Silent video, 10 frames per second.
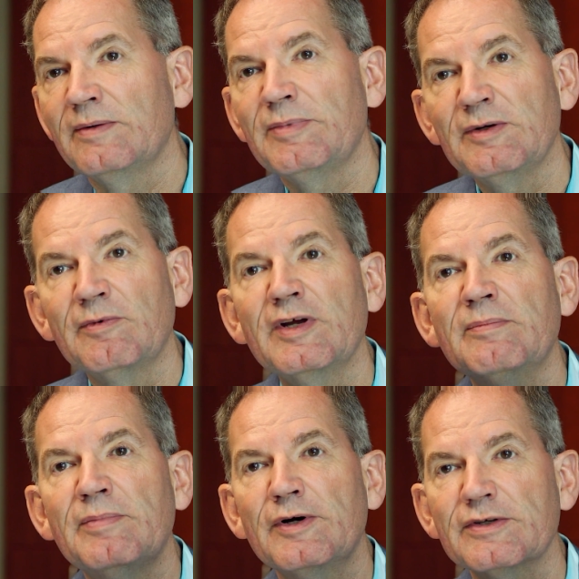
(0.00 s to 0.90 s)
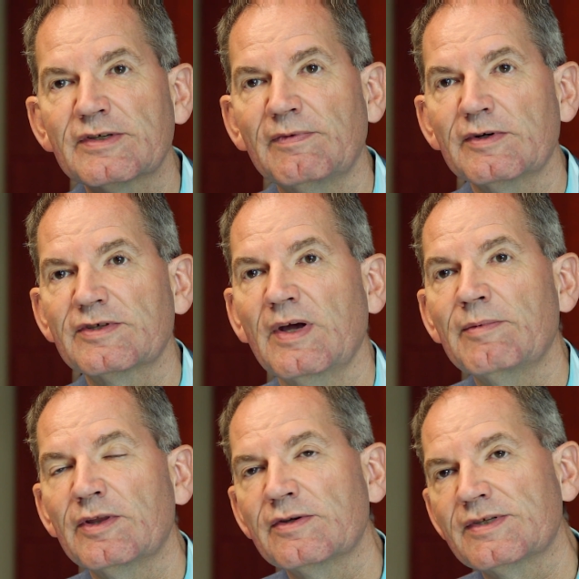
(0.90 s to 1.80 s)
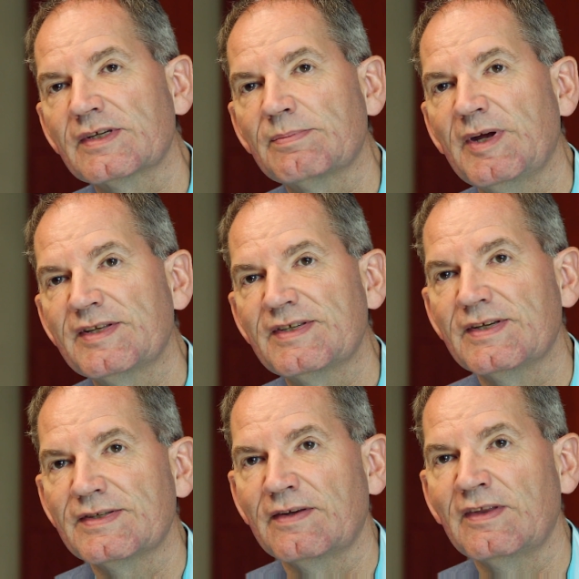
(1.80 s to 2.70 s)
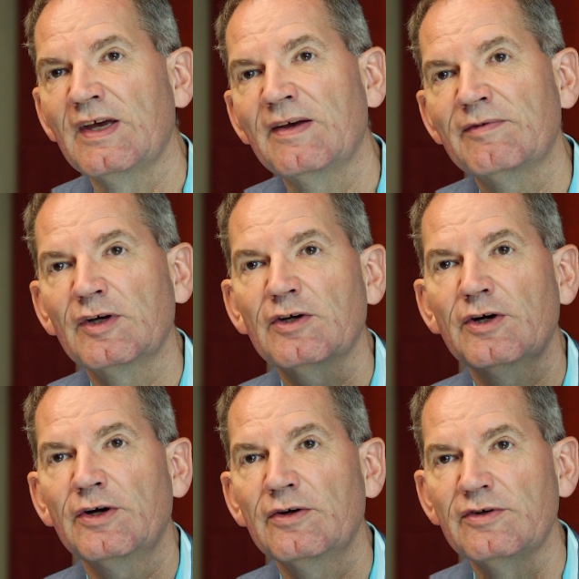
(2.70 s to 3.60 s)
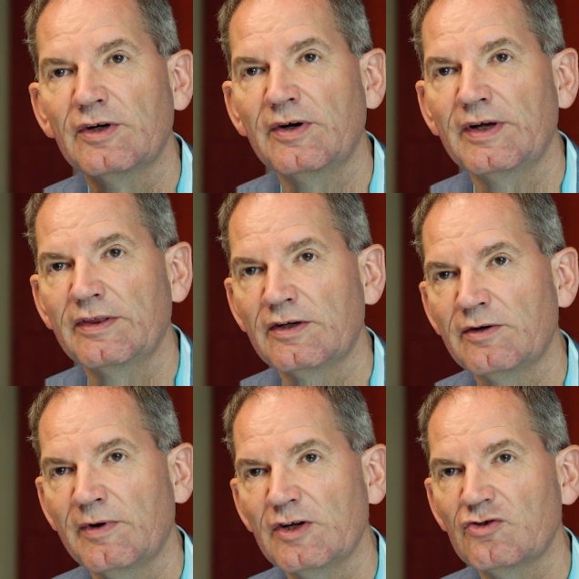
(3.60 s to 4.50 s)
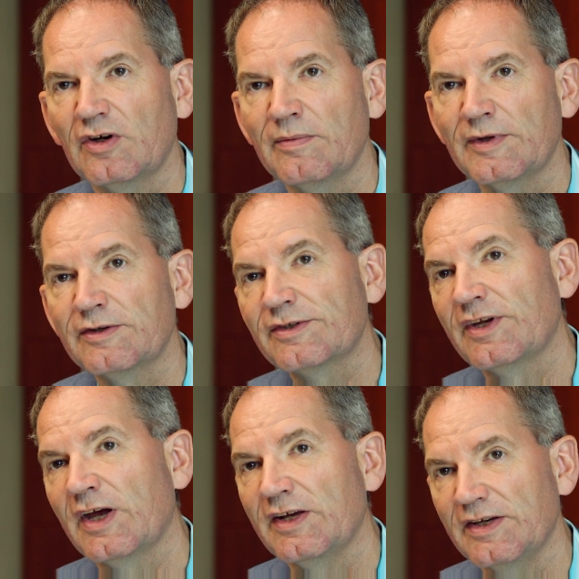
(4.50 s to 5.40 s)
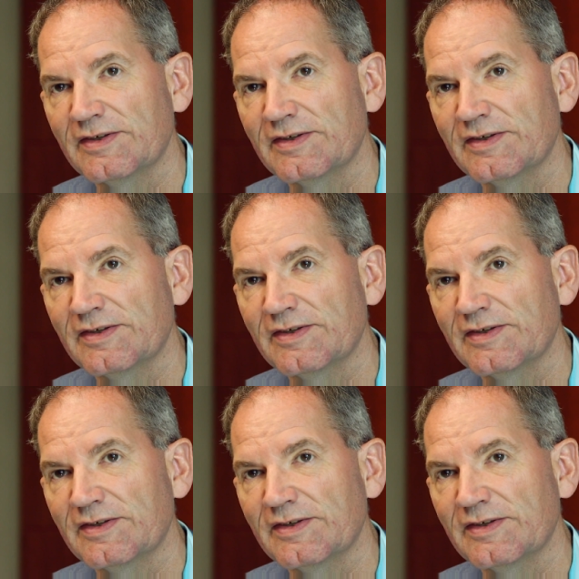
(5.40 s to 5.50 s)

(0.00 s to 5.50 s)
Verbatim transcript: to be reimbursed for some of those expenses that they have incurred during the duration of their studies.